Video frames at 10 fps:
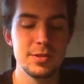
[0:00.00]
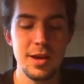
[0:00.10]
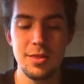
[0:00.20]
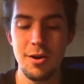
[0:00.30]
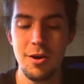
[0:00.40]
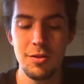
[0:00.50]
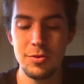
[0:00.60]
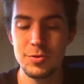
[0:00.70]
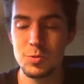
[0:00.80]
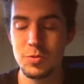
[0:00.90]
I thought all of
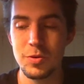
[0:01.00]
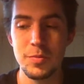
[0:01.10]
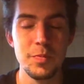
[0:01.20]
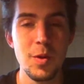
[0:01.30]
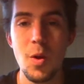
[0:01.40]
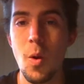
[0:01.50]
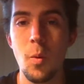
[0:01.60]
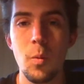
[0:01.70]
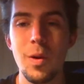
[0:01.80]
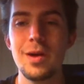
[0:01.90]
those were
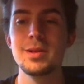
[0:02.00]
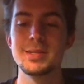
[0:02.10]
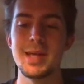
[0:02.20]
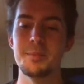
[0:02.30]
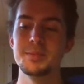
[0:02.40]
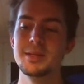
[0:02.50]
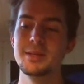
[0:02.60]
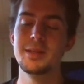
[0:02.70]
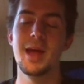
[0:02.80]
well adapted.